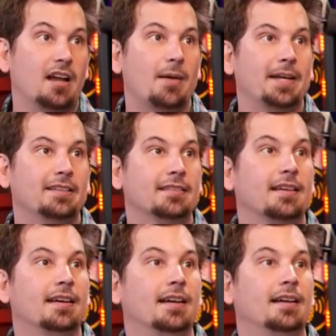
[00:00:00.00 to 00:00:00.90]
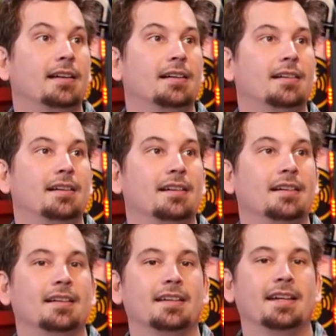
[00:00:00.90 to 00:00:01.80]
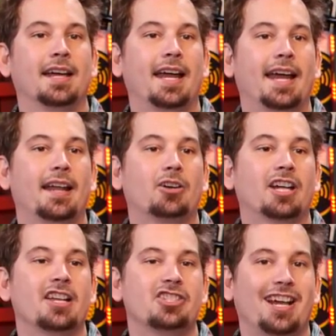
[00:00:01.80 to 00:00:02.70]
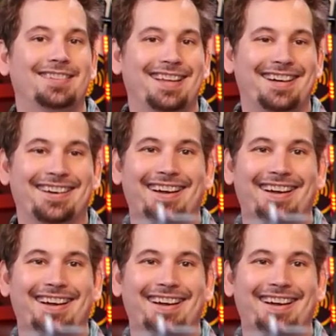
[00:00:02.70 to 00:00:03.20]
comments, and I'll catch you guys later.